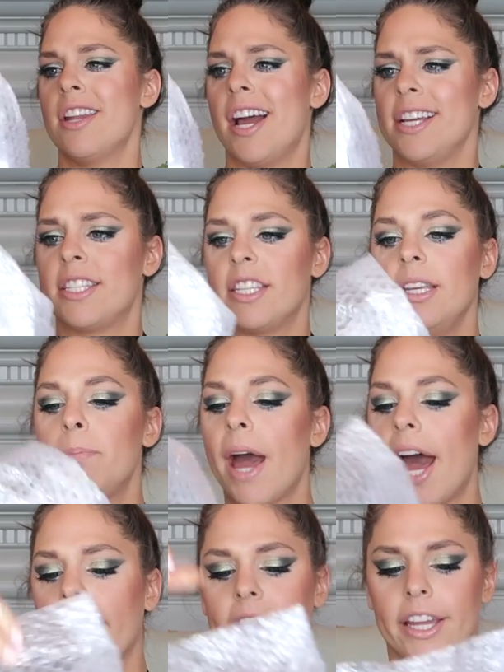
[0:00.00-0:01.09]
nicely
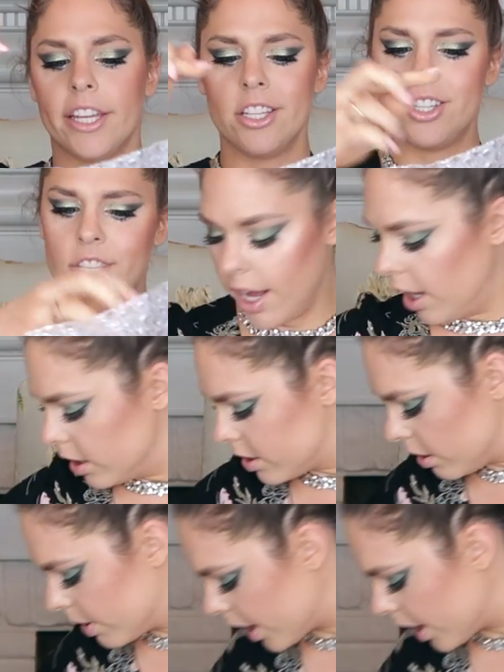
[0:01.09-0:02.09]
packaged. I also